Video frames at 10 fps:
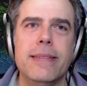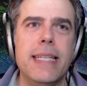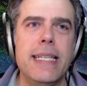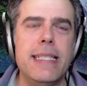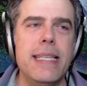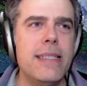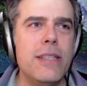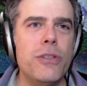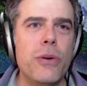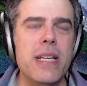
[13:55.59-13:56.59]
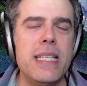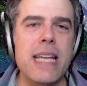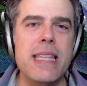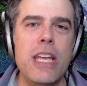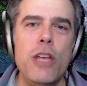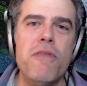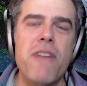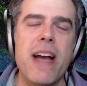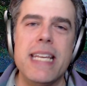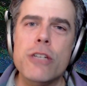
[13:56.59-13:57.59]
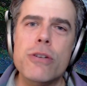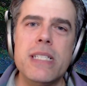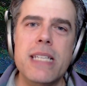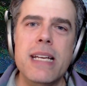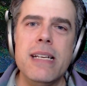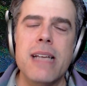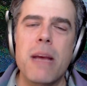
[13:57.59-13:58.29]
Is this the sort of deck that you find interesting?